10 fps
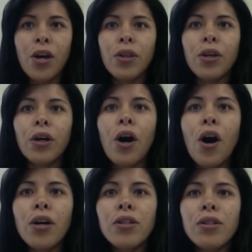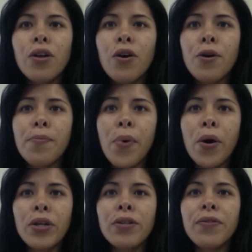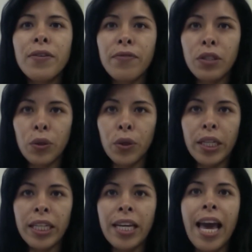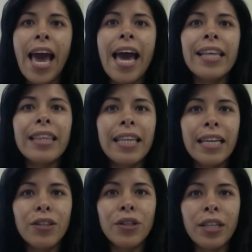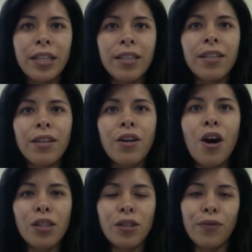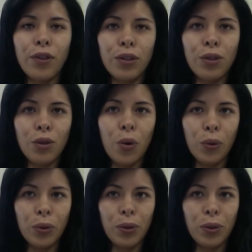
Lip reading: The costs are part of inventory and later hit cost of goods sold.